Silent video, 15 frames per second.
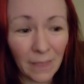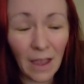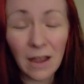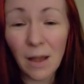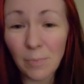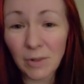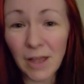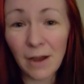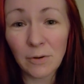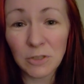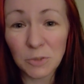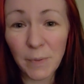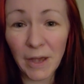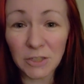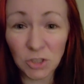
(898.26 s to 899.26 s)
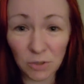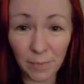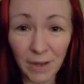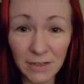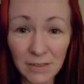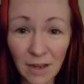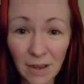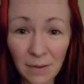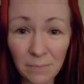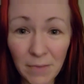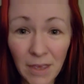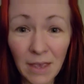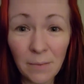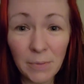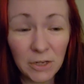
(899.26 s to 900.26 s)
a couple hours past your bedtime
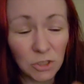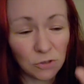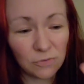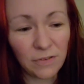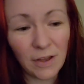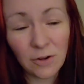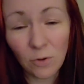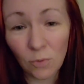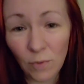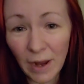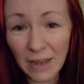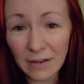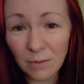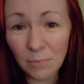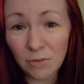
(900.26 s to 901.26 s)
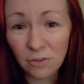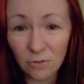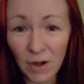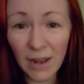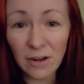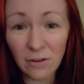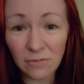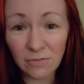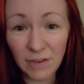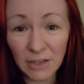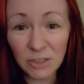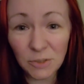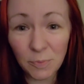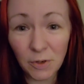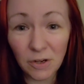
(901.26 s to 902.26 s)
because you found a random thread on
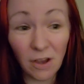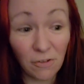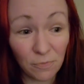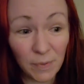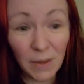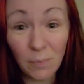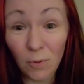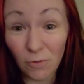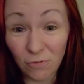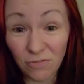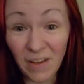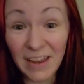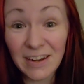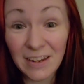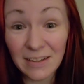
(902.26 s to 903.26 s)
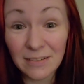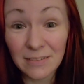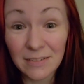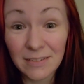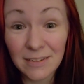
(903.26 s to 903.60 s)
Facebook of people fighting